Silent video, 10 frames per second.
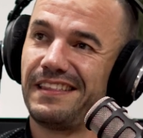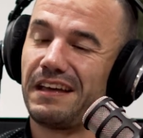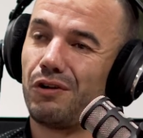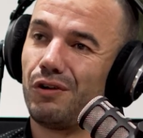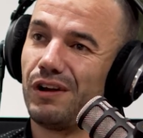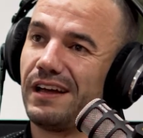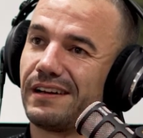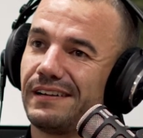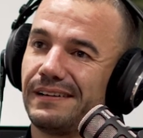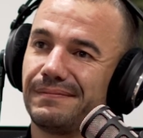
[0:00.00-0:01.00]
that whole
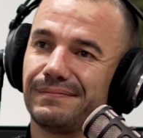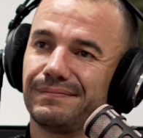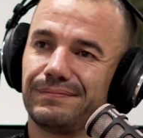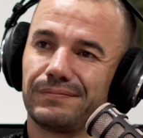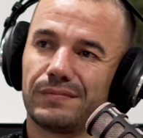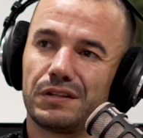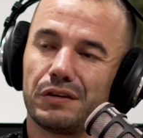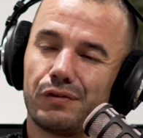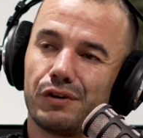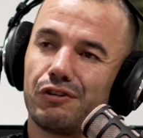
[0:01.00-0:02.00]
like um
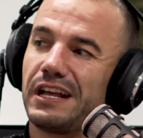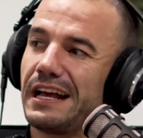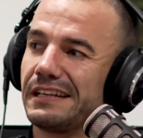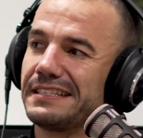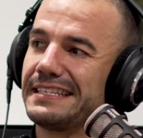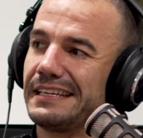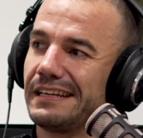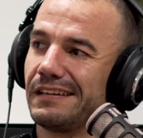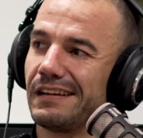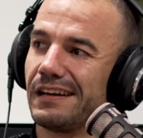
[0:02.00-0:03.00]
different
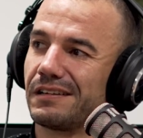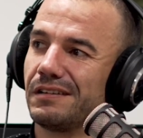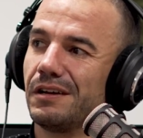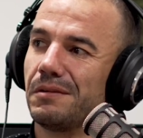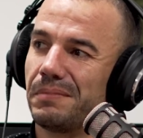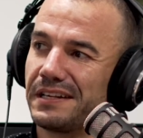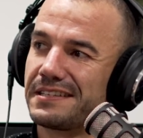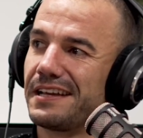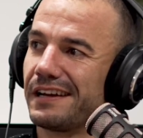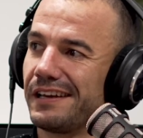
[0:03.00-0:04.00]
reality, like mm. being
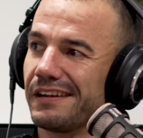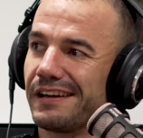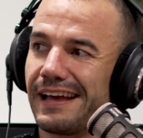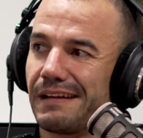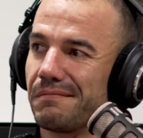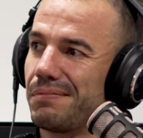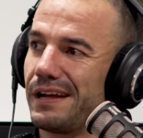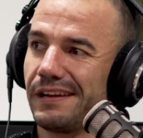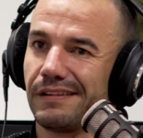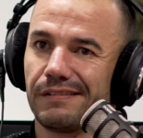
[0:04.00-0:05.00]
stuck in a game,
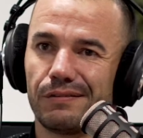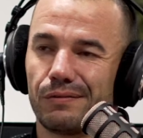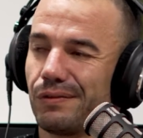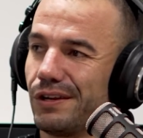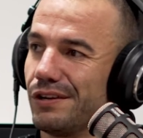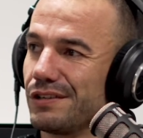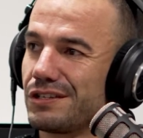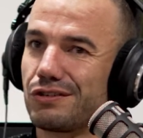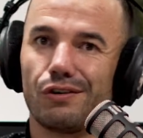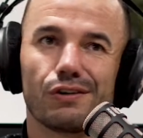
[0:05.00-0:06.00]
playing yeah. you know
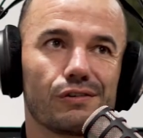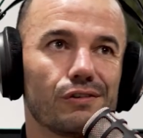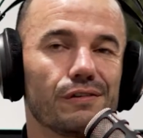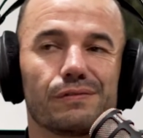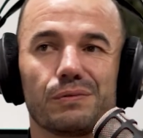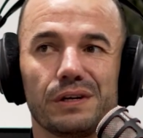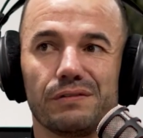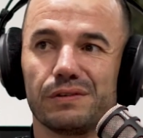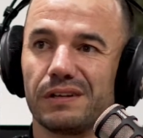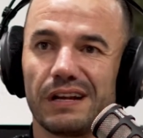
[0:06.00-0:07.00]
Starcraft, or
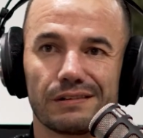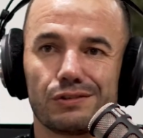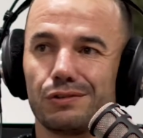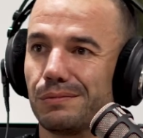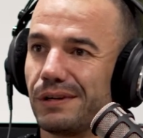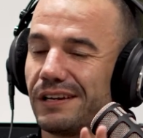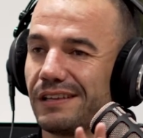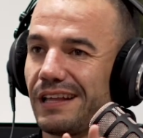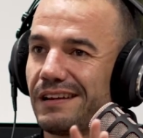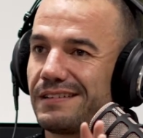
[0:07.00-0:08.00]
whatever, like Tomb Raider.
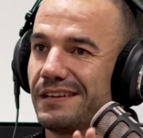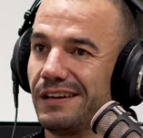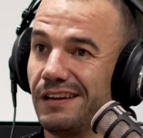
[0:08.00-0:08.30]
That